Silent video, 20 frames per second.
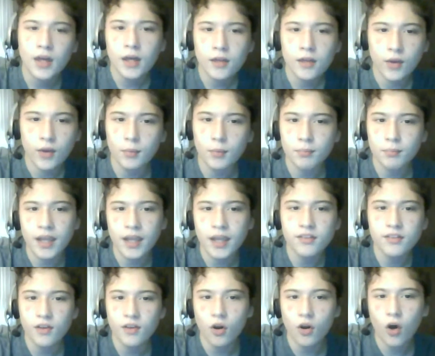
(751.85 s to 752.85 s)
They were
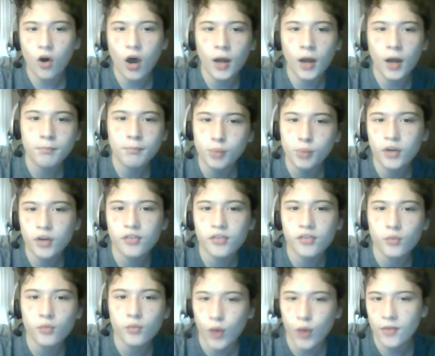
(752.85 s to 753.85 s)
based on books
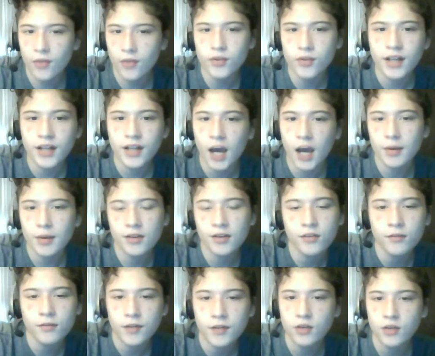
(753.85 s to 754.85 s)
rather than comics,
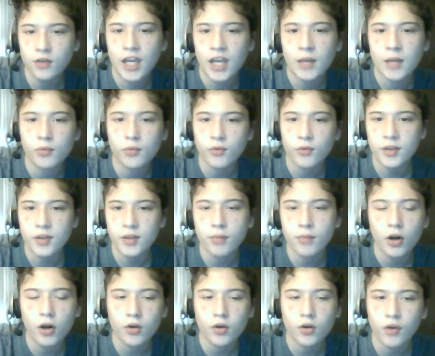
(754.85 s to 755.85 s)
video games, or theme
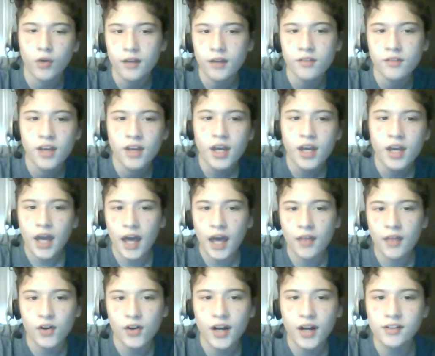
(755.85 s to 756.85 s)
park rides,
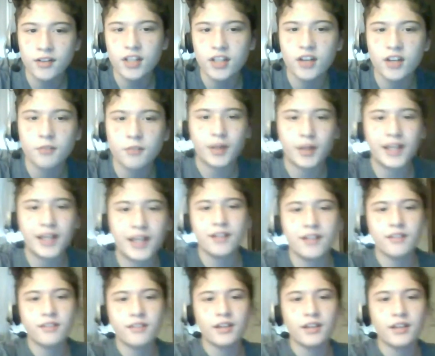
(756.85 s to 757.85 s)
and their idea of playing
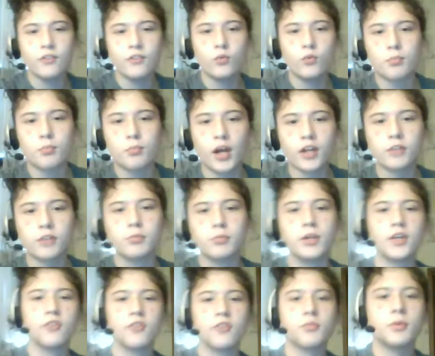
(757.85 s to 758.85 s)
it safe was product
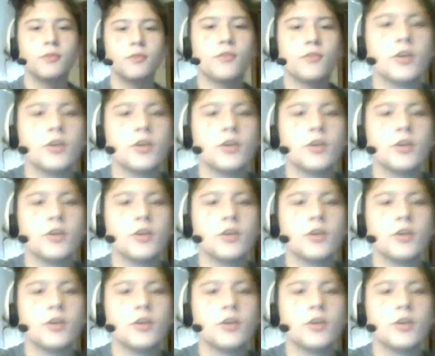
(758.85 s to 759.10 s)
placement for